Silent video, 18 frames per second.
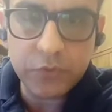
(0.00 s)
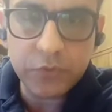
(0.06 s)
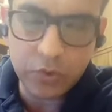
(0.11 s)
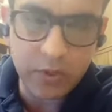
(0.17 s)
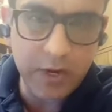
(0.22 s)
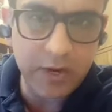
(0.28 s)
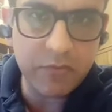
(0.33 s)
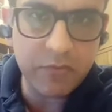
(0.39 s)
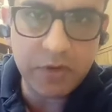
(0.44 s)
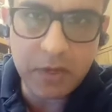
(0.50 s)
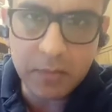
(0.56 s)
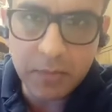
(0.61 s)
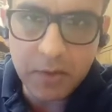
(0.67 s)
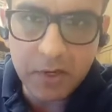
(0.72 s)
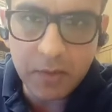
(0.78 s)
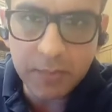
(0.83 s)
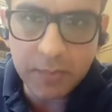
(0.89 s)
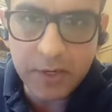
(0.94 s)
You'll get a
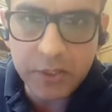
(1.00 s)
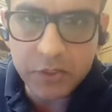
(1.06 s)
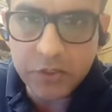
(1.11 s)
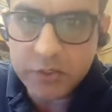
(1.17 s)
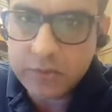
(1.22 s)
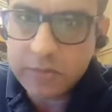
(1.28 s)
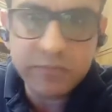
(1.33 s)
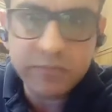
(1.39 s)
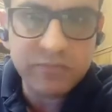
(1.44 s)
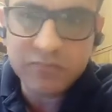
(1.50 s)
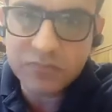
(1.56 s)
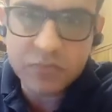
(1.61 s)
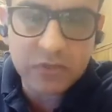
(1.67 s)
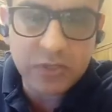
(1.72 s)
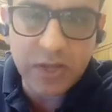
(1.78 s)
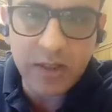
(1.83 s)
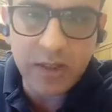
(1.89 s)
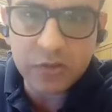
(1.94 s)
Wikipedia page.
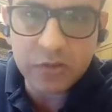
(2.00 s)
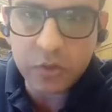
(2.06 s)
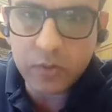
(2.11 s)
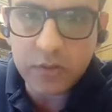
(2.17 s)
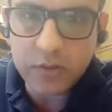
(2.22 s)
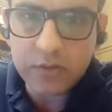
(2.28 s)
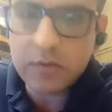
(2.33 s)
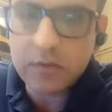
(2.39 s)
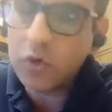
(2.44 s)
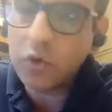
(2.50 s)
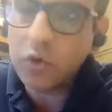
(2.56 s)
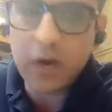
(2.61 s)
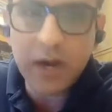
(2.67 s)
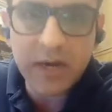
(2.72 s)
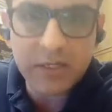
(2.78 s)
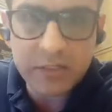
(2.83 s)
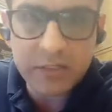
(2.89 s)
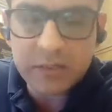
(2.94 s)
Scan through it,
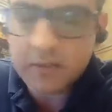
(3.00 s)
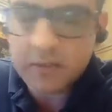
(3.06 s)
look at